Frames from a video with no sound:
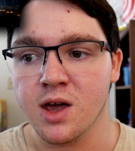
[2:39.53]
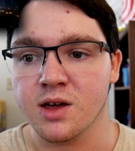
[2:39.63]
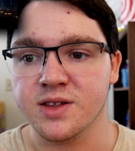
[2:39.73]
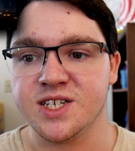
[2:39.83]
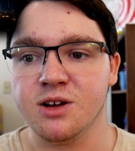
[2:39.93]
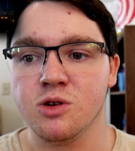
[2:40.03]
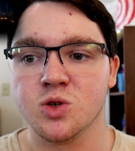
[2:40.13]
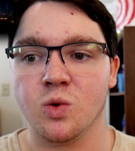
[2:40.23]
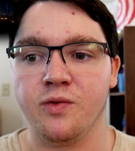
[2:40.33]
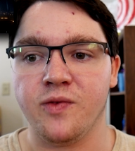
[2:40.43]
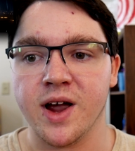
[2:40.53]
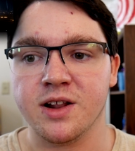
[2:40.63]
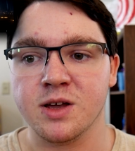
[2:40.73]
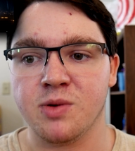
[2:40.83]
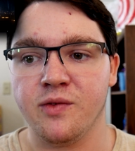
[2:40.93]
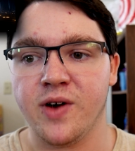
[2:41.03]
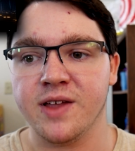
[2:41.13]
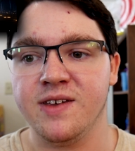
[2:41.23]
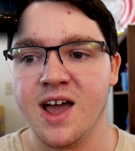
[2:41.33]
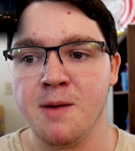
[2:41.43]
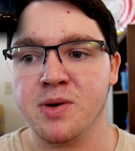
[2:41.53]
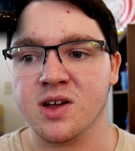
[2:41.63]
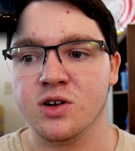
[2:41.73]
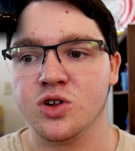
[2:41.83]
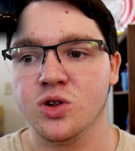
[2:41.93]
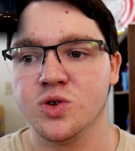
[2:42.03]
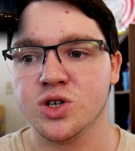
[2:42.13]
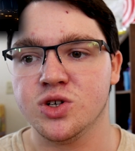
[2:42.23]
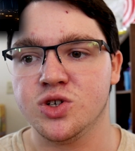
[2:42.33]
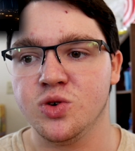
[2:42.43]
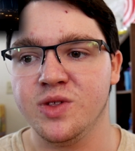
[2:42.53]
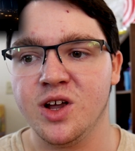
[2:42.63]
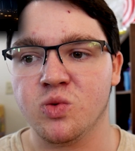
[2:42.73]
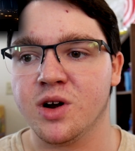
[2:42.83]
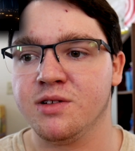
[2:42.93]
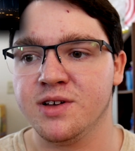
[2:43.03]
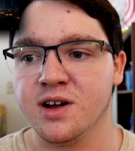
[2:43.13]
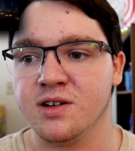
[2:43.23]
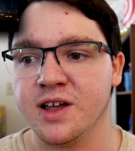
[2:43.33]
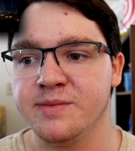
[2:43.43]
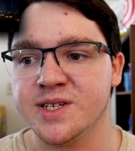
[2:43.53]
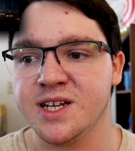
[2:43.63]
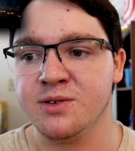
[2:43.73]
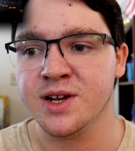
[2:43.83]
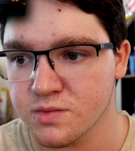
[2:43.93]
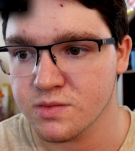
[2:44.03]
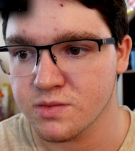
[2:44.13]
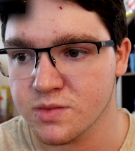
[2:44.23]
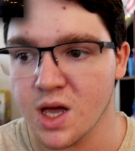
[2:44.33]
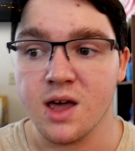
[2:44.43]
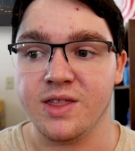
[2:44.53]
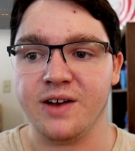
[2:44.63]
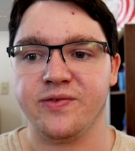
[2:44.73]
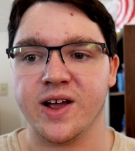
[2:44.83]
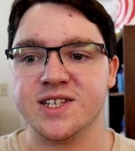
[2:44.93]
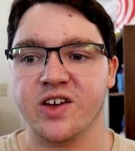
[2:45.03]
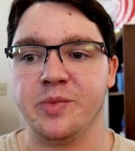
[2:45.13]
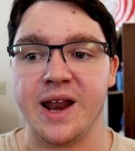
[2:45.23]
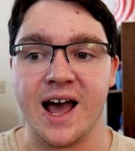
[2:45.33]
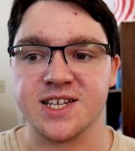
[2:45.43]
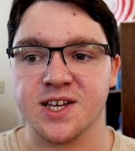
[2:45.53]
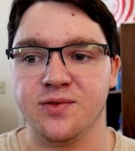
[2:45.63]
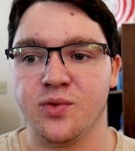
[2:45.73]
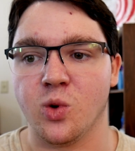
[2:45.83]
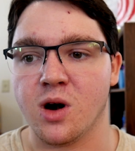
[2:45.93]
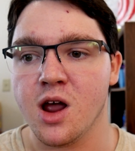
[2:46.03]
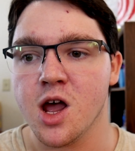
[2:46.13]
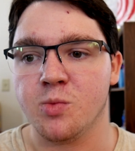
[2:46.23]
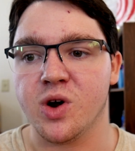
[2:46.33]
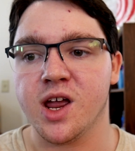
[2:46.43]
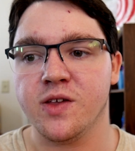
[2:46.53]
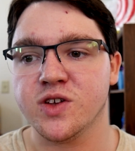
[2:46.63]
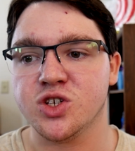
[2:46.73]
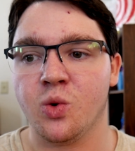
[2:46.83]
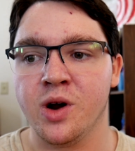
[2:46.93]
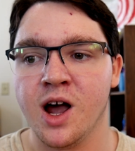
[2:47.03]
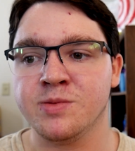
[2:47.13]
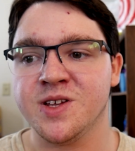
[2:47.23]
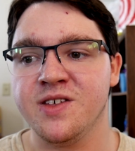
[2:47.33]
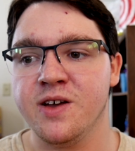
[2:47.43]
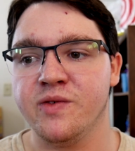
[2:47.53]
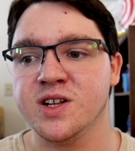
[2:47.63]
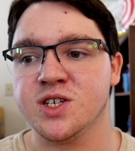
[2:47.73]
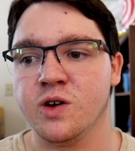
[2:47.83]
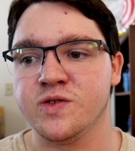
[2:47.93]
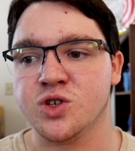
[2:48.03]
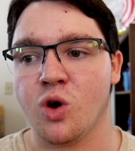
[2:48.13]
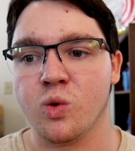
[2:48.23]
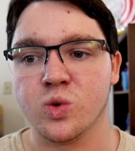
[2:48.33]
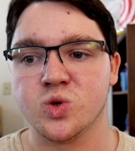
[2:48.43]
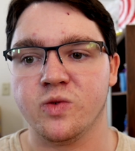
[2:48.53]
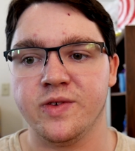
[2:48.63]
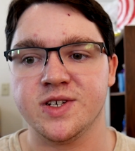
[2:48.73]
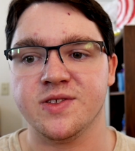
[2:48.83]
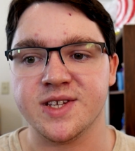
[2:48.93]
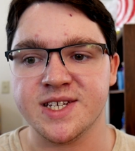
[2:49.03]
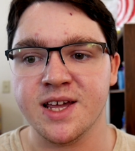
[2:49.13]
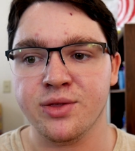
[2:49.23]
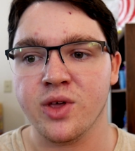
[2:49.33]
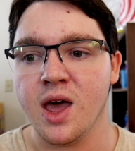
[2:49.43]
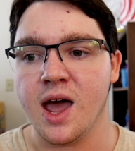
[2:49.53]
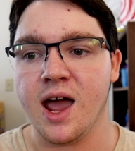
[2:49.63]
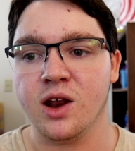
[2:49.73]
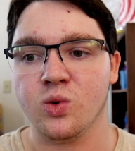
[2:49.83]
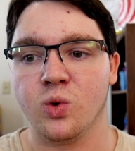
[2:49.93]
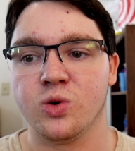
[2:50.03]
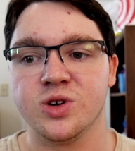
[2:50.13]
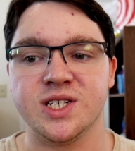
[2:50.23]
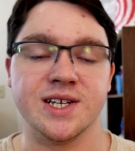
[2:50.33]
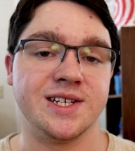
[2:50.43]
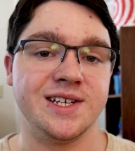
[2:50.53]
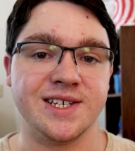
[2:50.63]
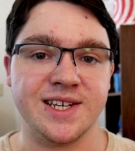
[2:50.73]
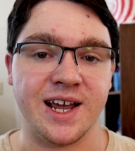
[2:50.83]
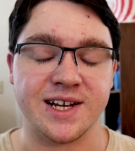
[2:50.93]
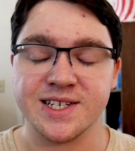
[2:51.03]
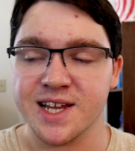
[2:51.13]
The series will finally provide the epic conclusion to the critically acclaimed series that fans have been asking for, bringing the story up to the events of Star Wars Revenge of the Sith and Order 66.